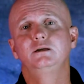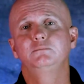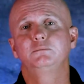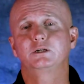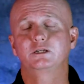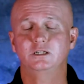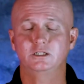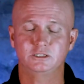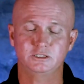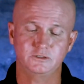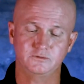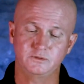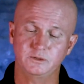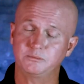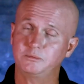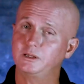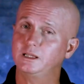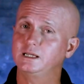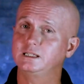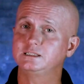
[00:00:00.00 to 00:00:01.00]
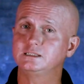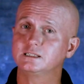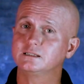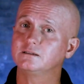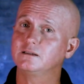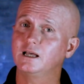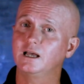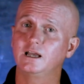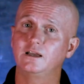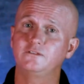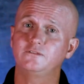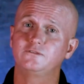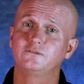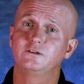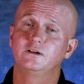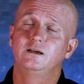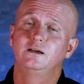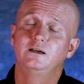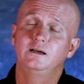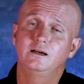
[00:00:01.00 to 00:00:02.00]
because of the place in life
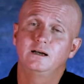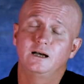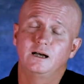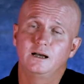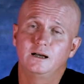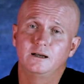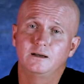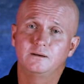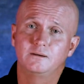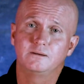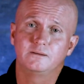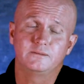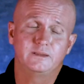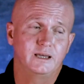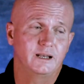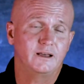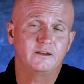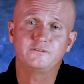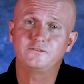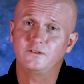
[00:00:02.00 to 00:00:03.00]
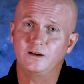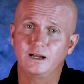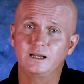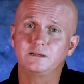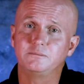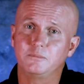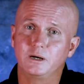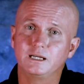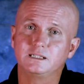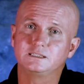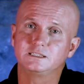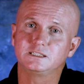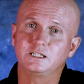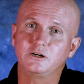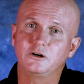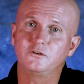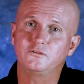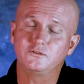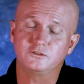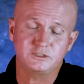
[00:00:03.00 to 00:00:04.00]
that I find
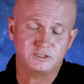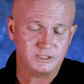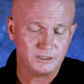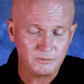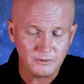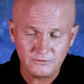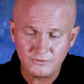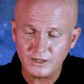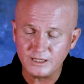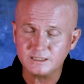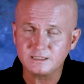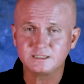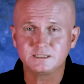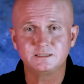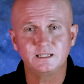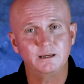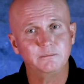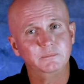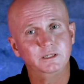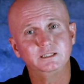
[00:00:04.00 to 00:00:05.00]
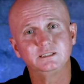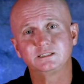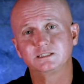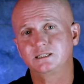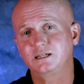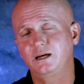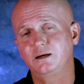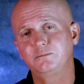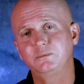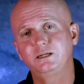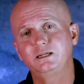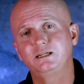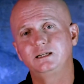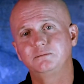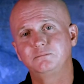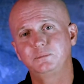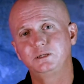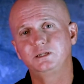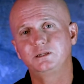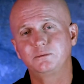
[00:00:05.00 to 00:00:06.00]
myself. For some of us, that means coming
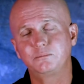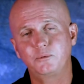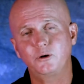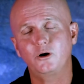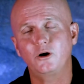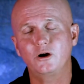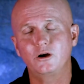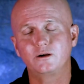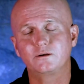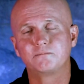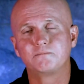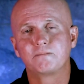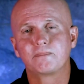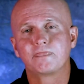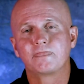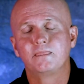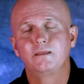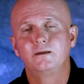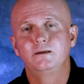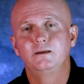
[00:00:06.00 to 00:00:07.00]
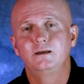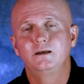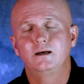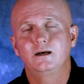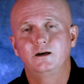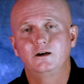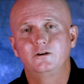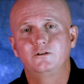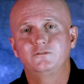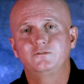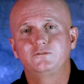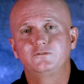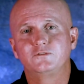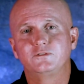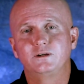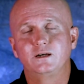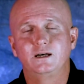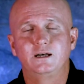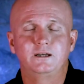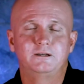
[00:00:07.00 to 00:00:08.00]
and being a part of
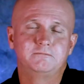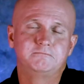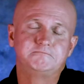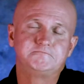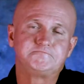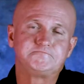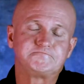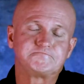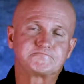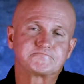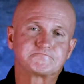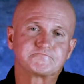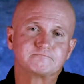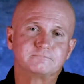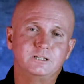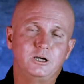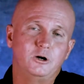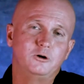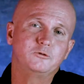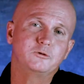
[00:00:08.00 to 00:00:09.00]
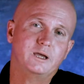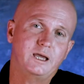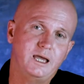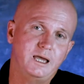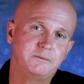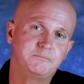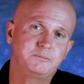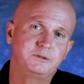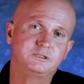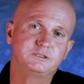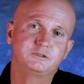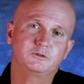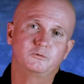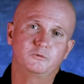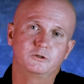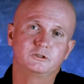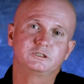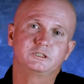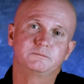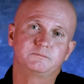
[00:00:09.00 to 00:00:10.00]
on-campus
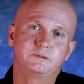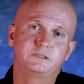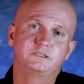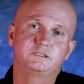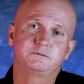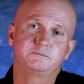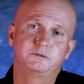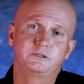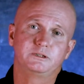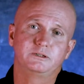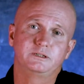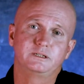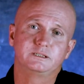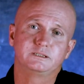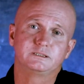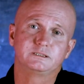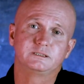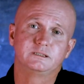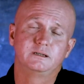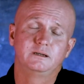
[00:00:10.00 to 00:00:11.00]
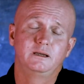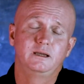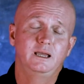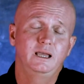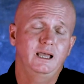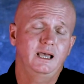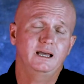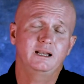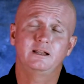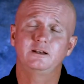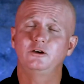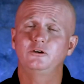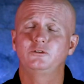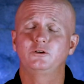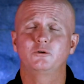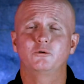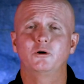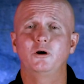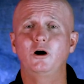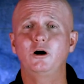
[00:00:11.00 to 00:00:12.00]
worship experience. And I know
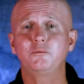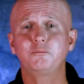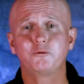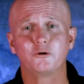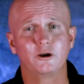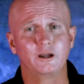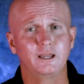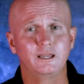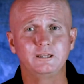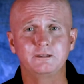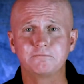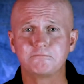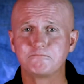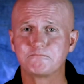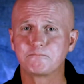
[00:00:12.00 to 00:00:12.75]
that we're all praying